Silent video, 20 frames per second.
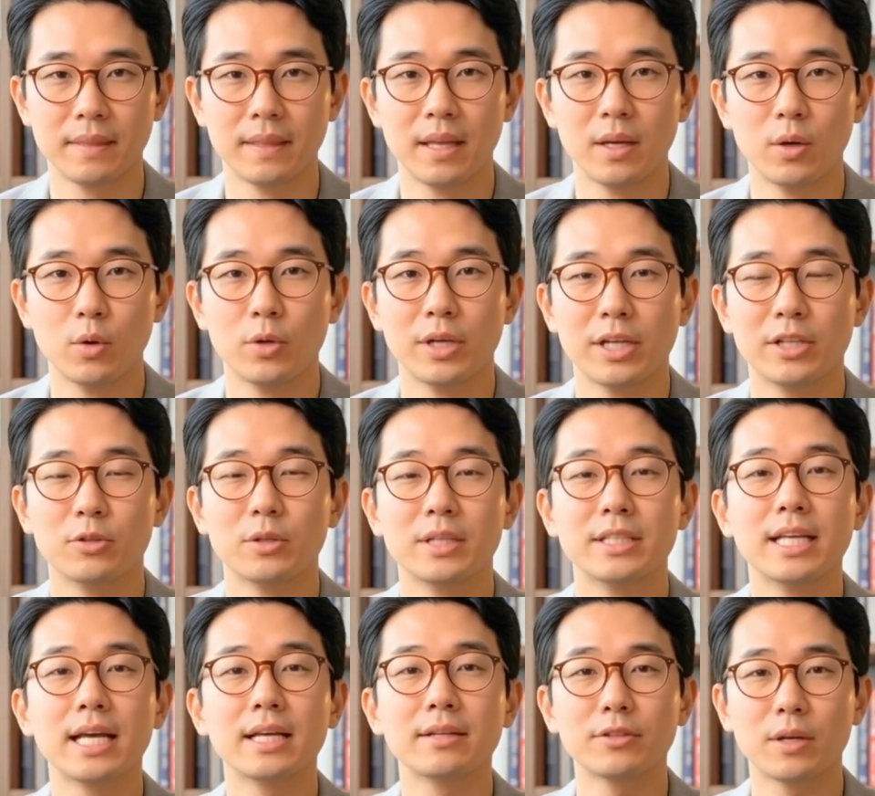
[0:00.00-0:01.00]
According to a
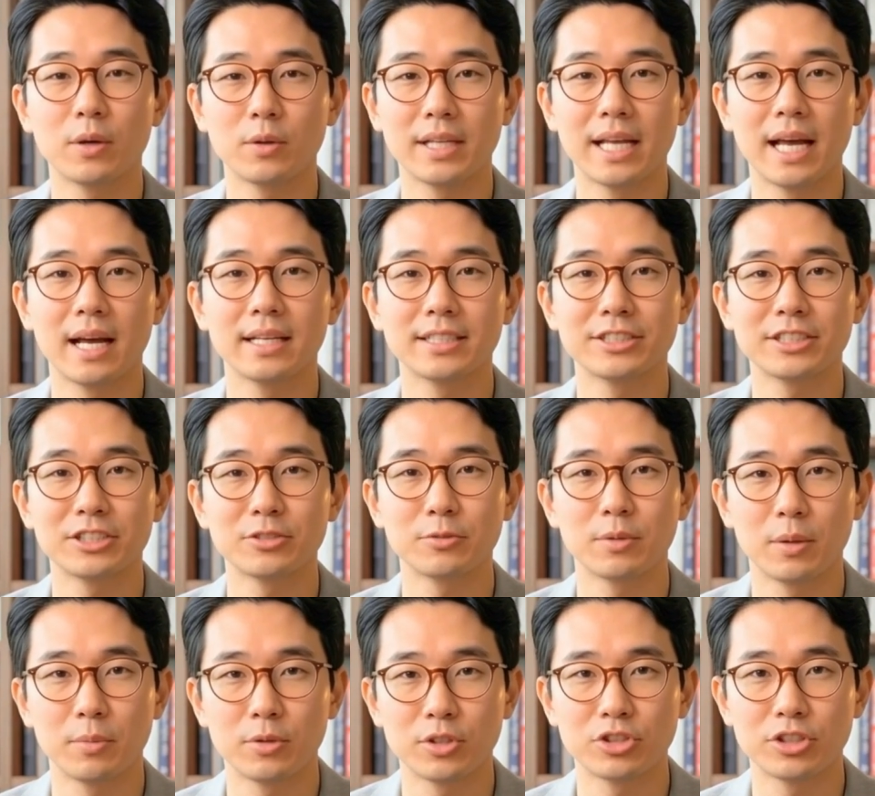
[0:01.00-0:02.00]
TechFlow analysis
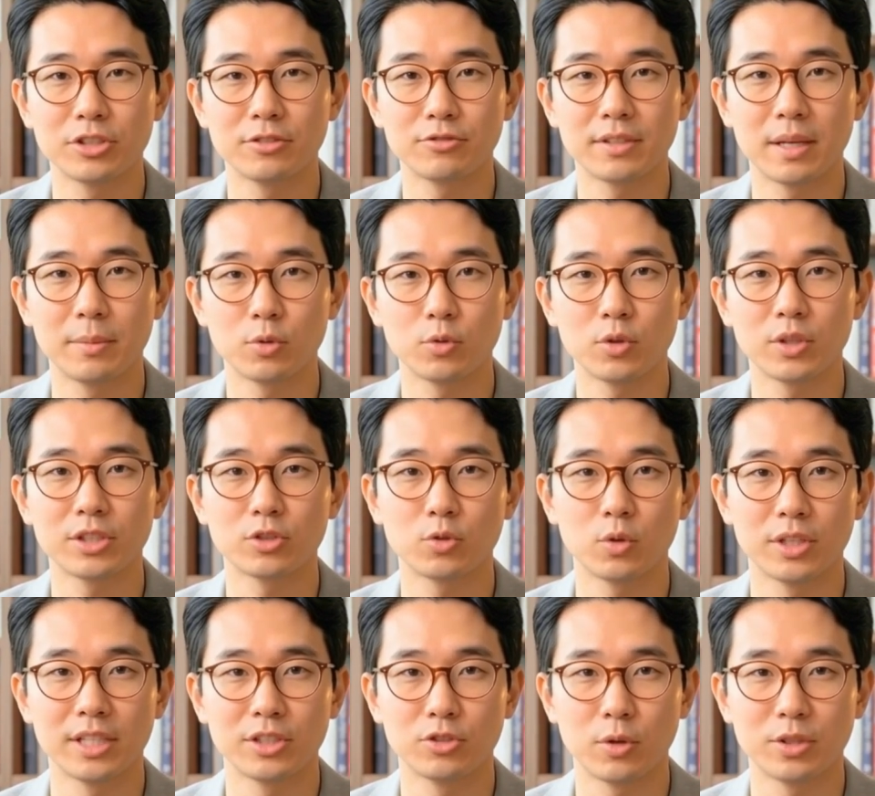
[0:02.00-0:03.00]
published in February
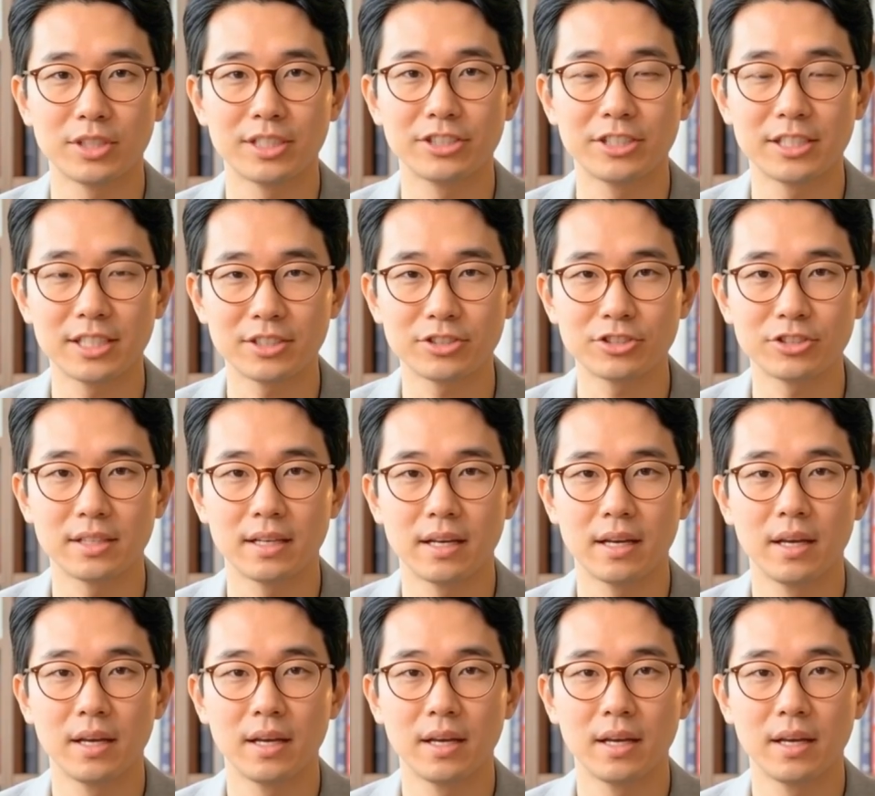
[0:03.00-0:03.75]
2026,